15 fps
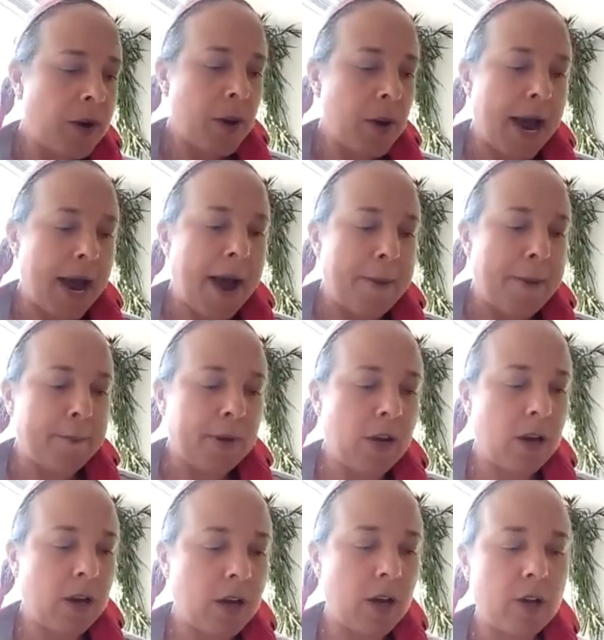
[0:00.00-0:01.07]

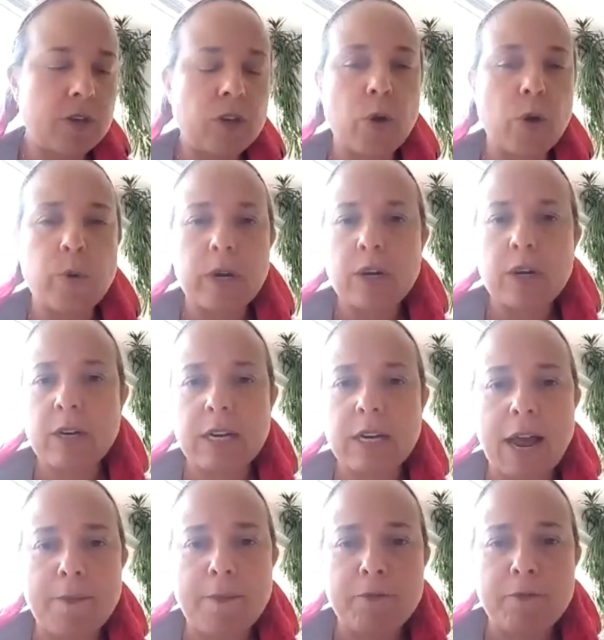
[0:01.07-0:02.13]
So it can
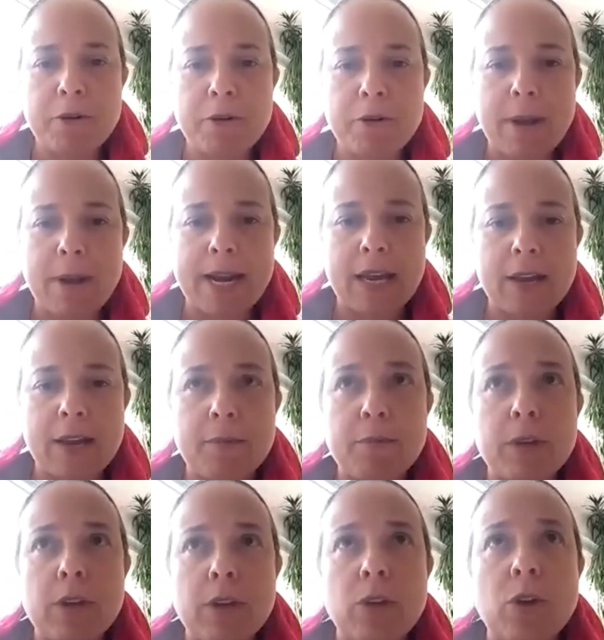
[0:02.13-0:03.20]
come from like,
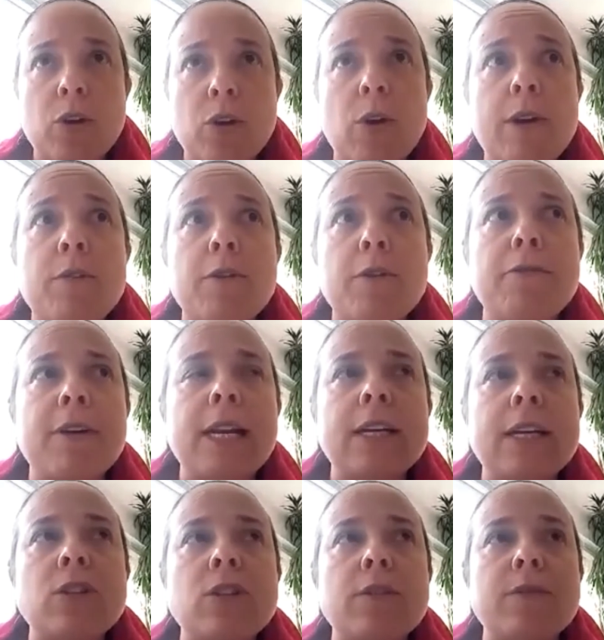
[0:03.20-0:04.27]
if you're
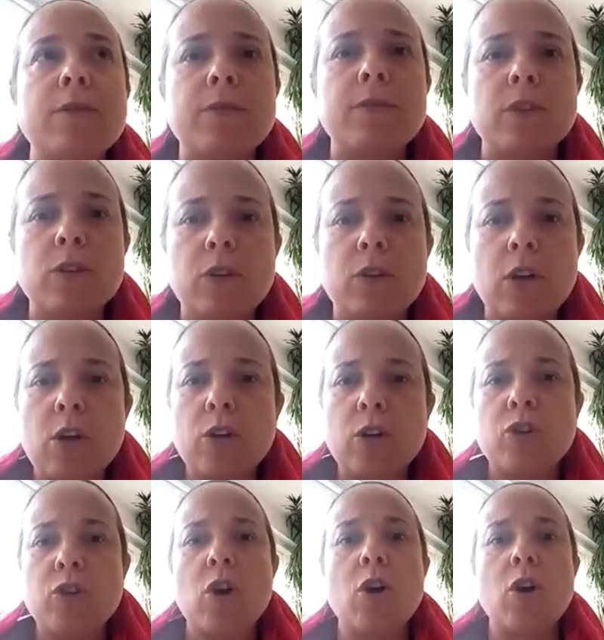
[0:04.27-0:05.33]
feeling sort of
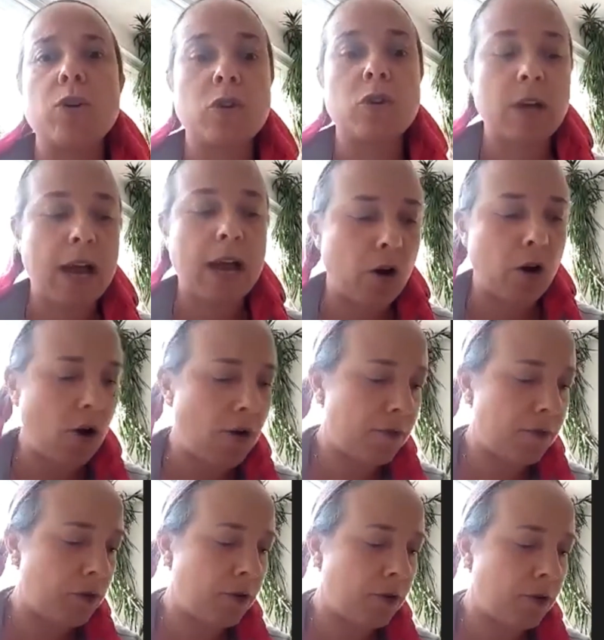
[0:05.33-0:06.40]
shocked or cut off
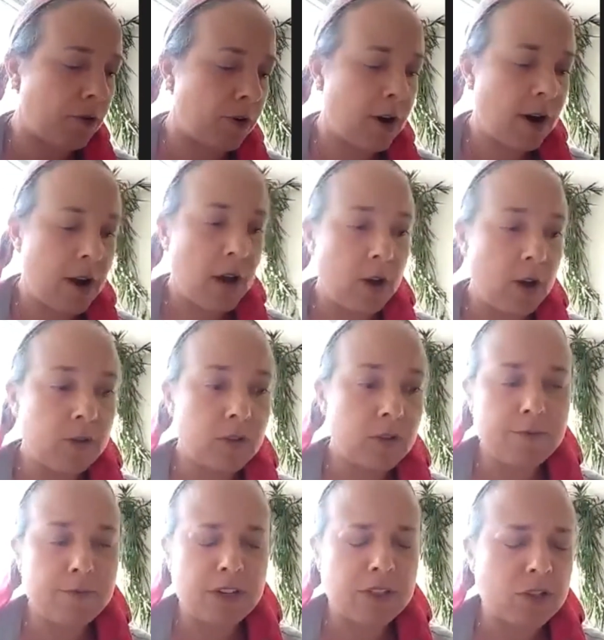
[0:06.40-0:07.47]
or sort
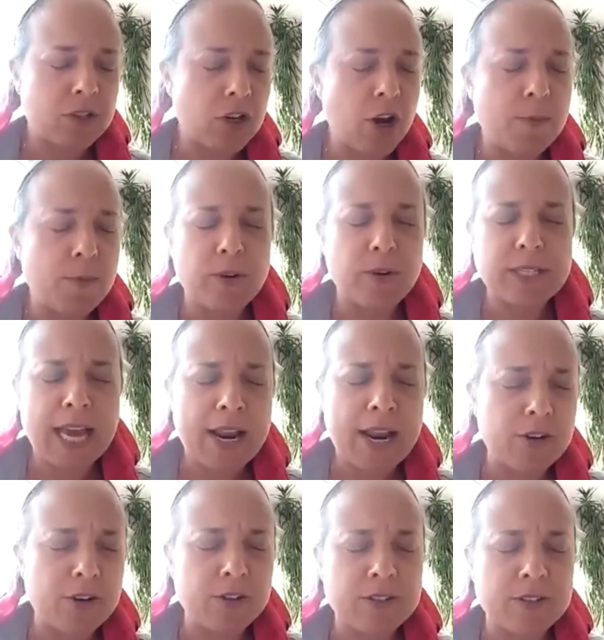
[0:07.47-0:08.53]
of disturbed, or it's under